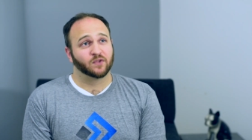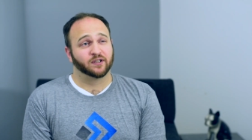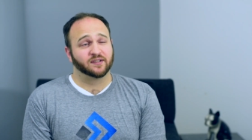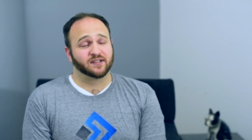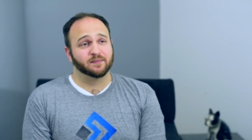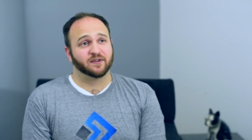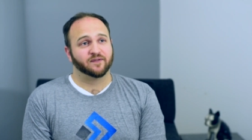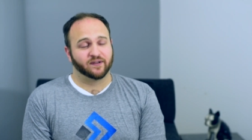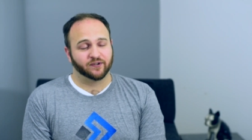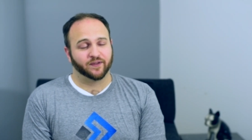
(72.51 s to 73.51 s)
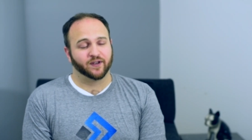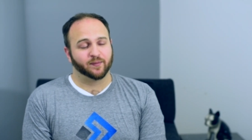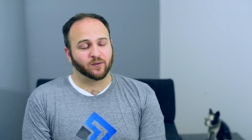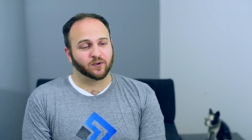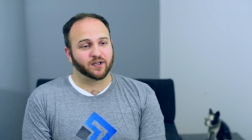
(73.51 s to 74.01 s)
Honestly, my favorite thing
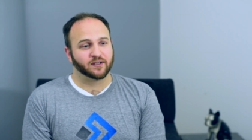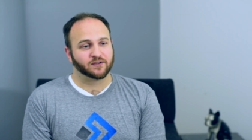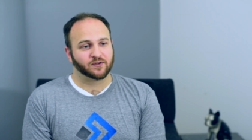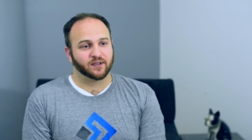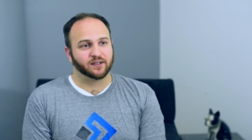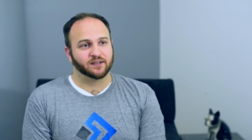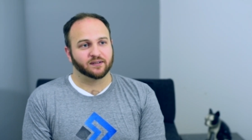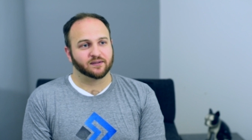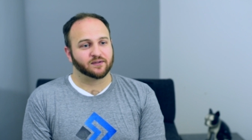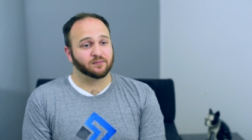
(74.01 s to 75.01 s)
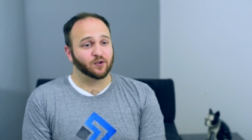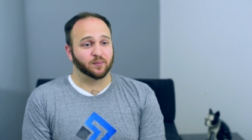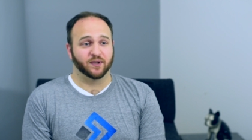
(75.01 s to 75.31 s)
about working at Stride is the